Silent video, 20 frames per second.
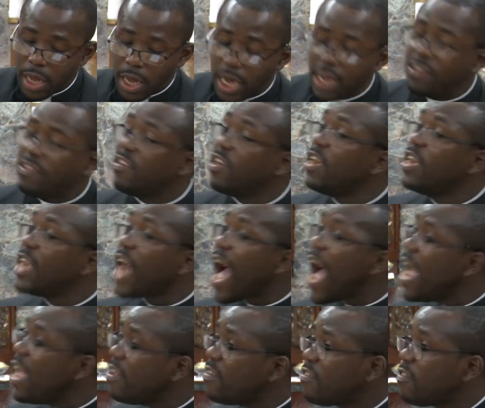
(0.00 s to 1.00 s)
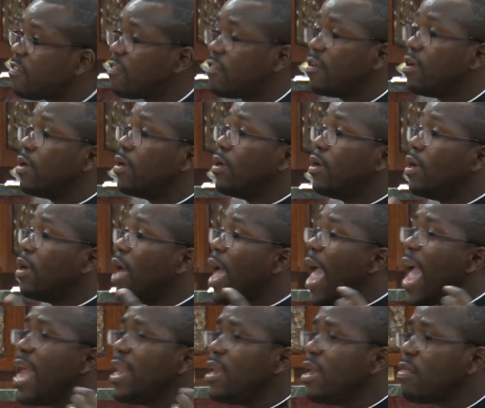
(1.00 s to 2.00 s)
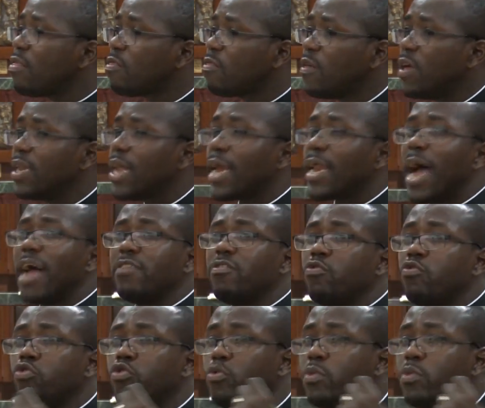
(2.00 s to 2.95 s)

It denies anything that has to do